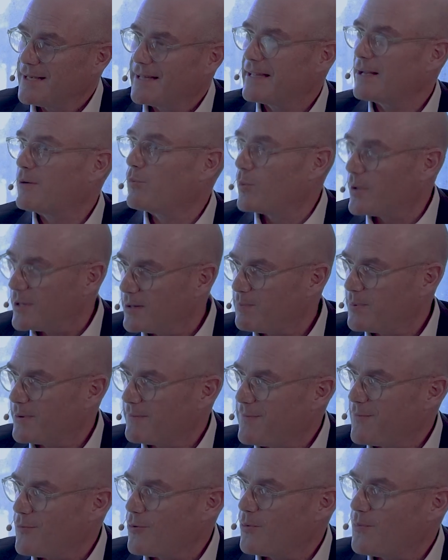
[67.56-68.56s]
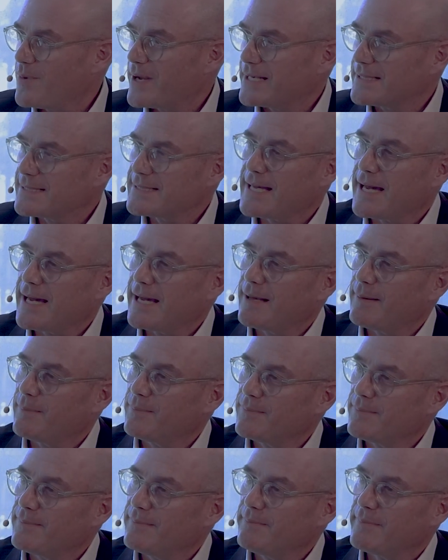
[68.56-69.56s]
that will perform in
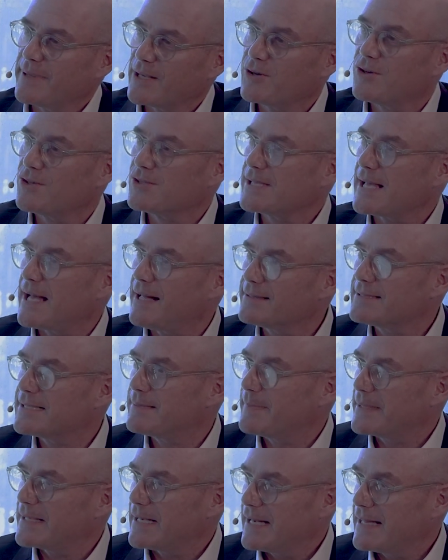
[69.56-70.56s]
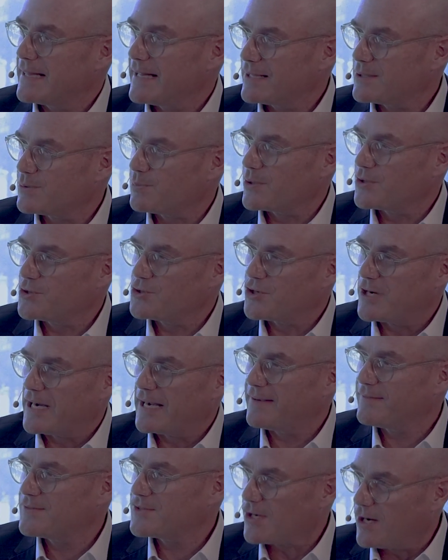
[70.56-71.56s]
time, because ultimately that's what
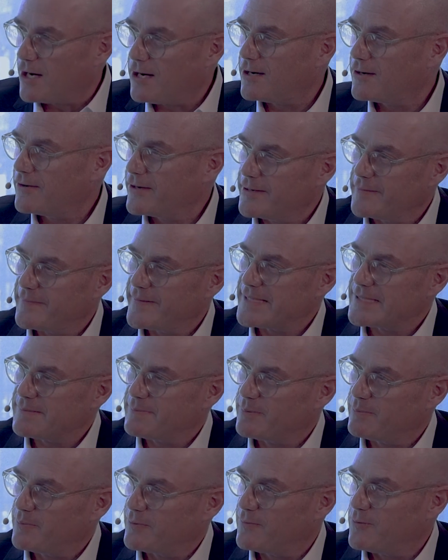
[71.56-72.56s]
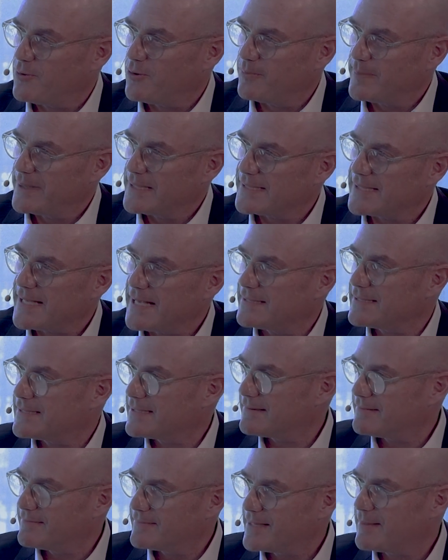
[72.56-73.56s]
drives our investment performance
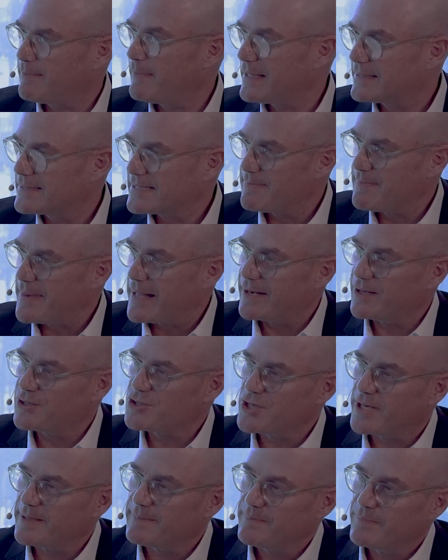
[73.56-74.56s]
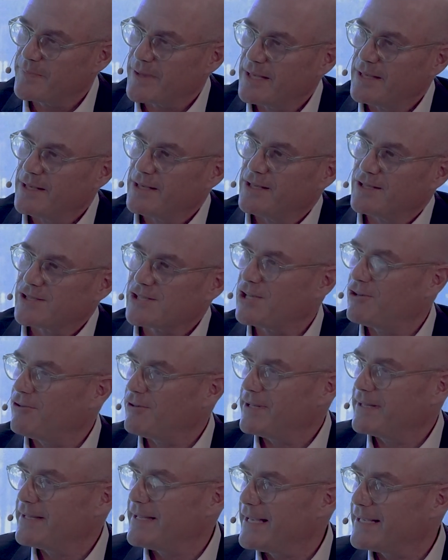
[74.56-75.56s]
as the multi-manager. So
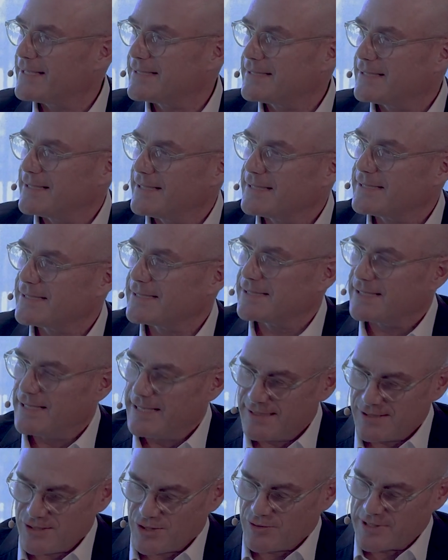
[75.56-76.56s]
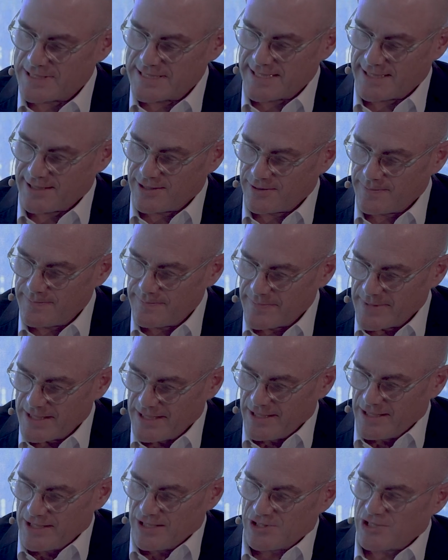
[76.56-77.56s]
yes, it's critical.
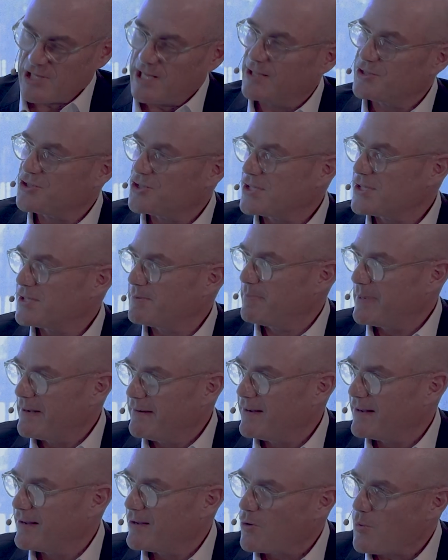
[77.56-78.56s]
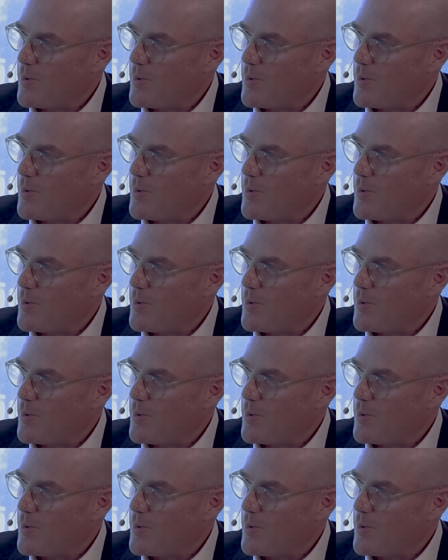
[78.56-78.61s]
So I'll just be